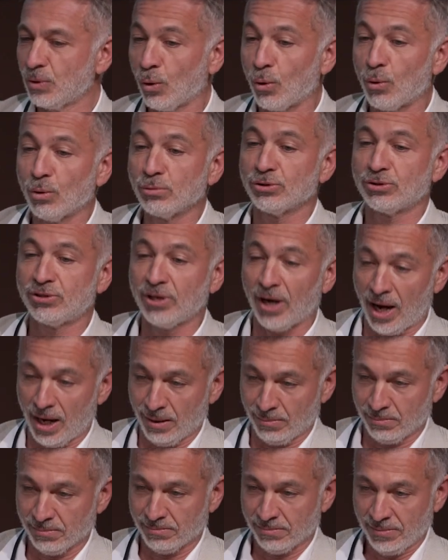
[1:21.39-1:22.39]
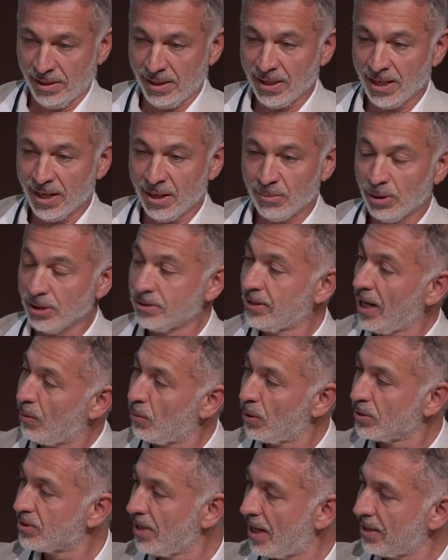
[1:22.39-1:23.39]
all the time, but
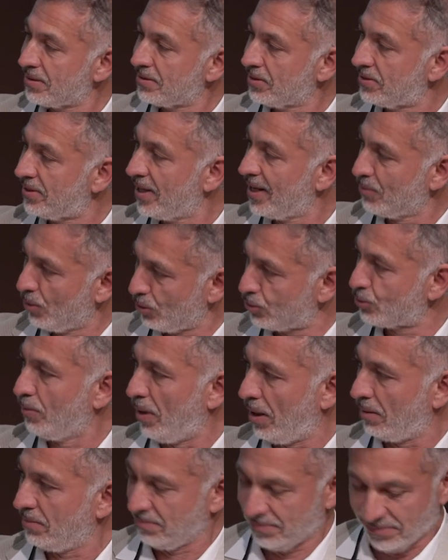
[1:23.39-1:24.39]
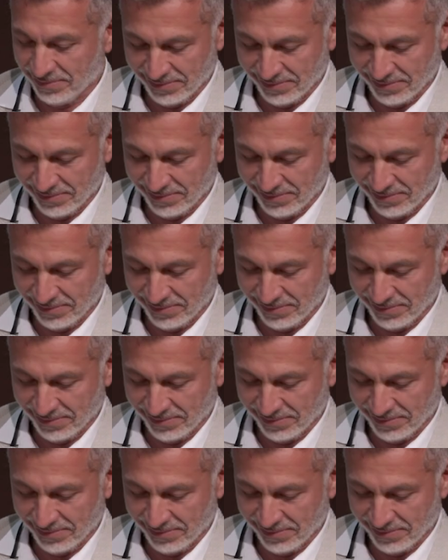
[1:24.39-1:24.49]
that was not the same Osman.